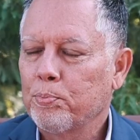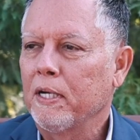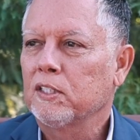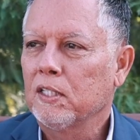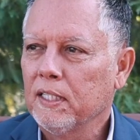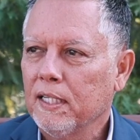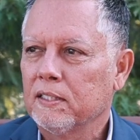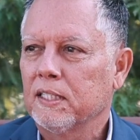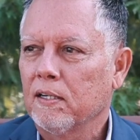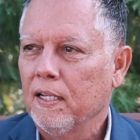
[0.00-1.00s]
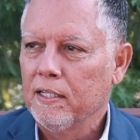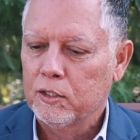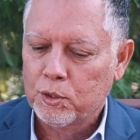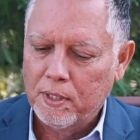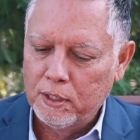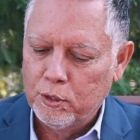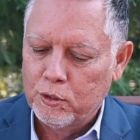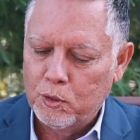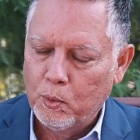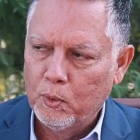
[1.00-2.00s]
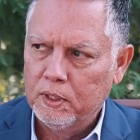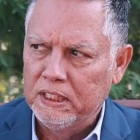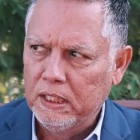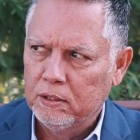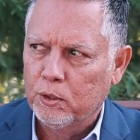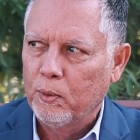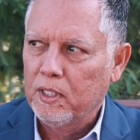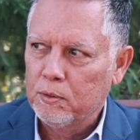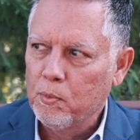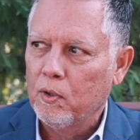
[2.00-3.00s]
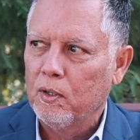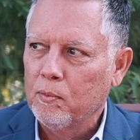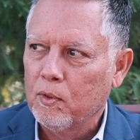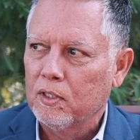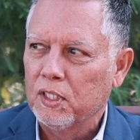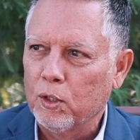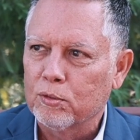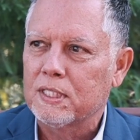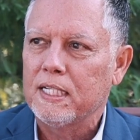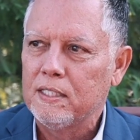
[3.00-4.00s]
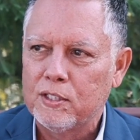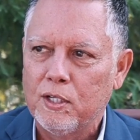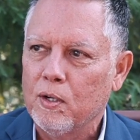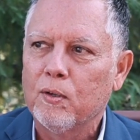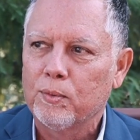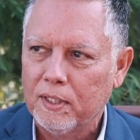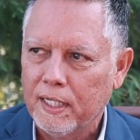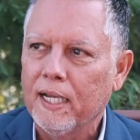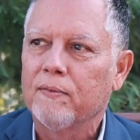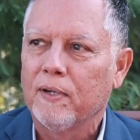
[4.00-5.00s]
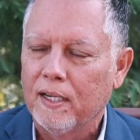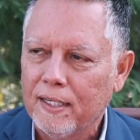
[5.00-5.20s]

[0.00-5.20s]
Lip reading: Especially as airlines try to squeeze more and more, seats, you don't really have,